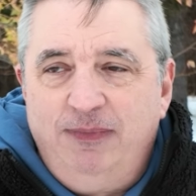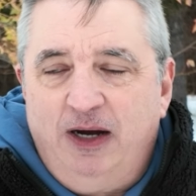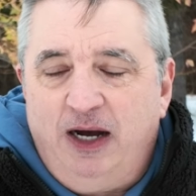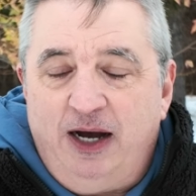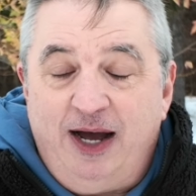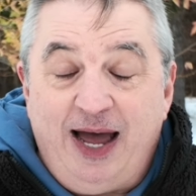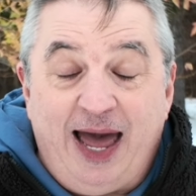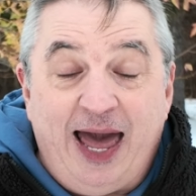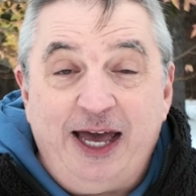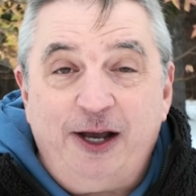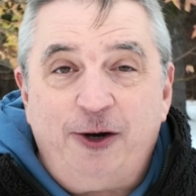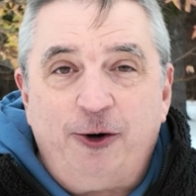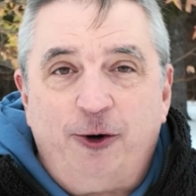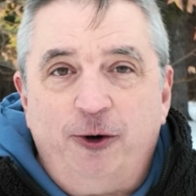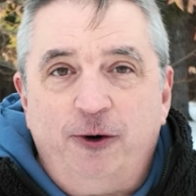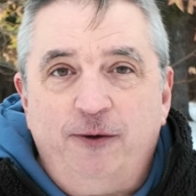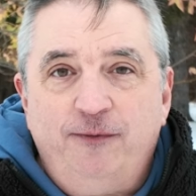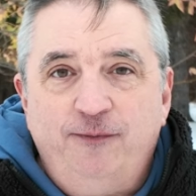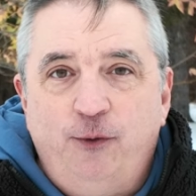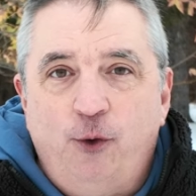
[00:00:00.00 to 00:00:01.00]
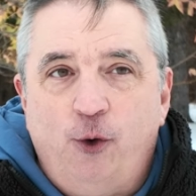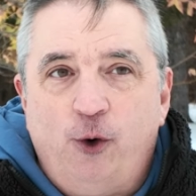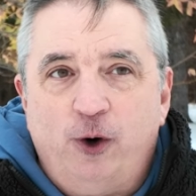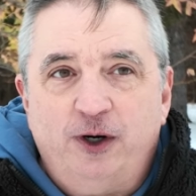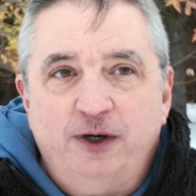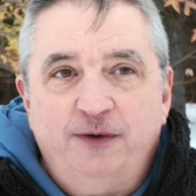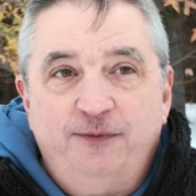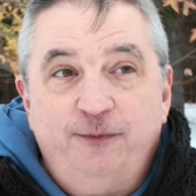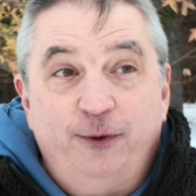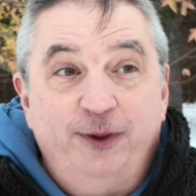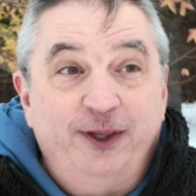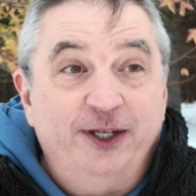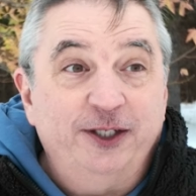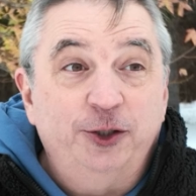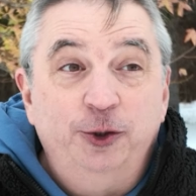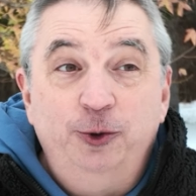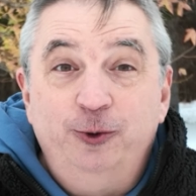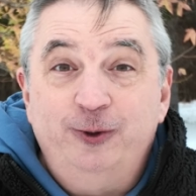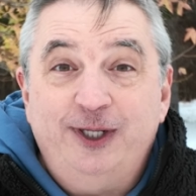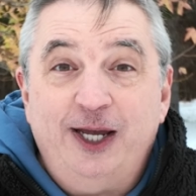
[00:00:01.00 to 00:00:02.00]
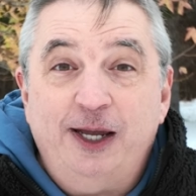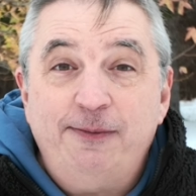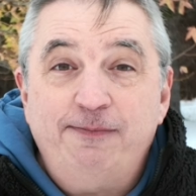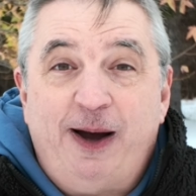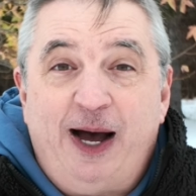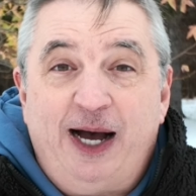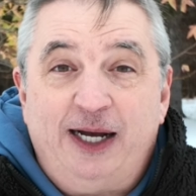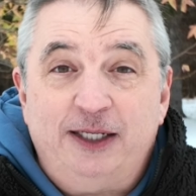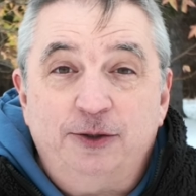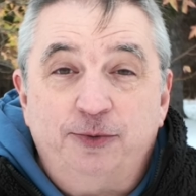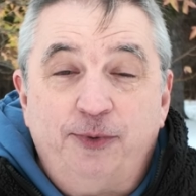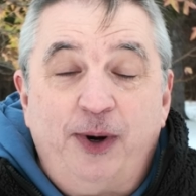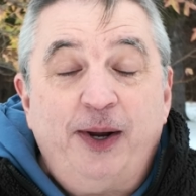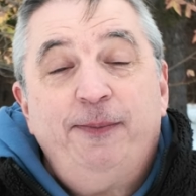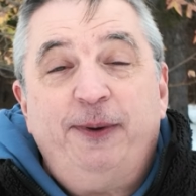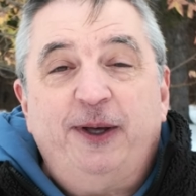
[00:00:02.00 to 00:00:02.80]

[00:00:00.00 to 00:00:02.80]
anchor for this new sandbox, right?